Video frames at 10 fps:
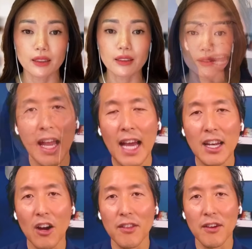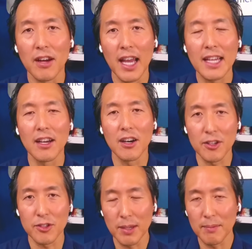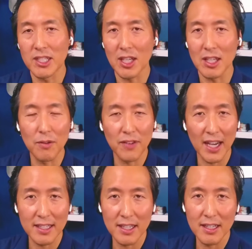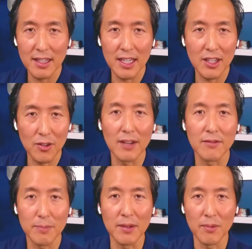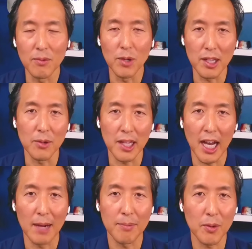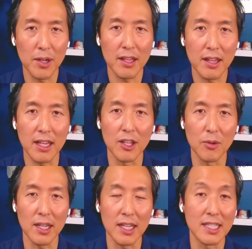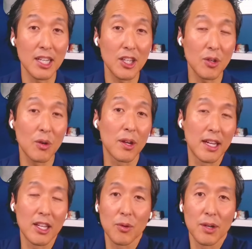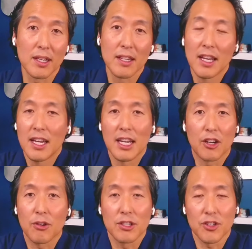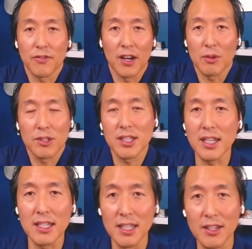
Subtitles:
And are there any other treatments that you've had done that you have been really, really happy with that you would continue or that you would encourage your followers to continue?